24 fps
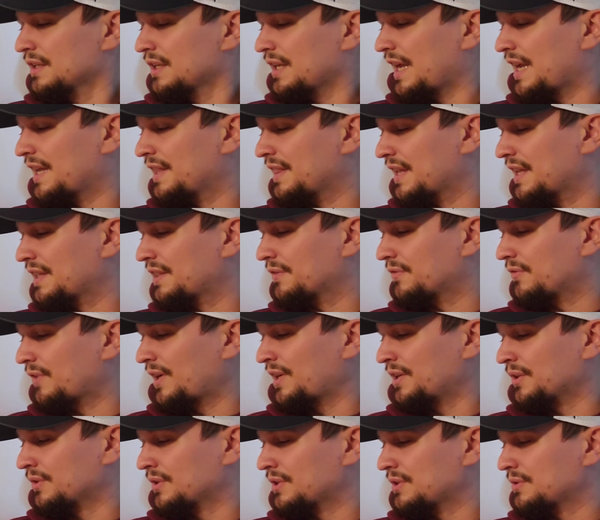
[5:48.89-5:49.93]
And then the
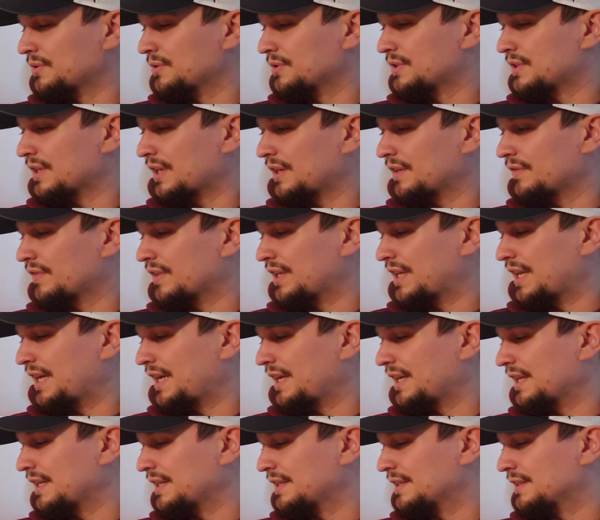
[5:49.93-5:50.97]
final news of the
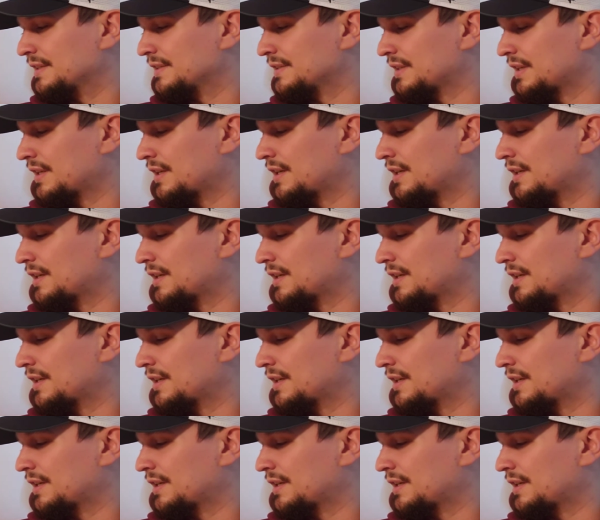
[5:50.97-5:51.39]
day is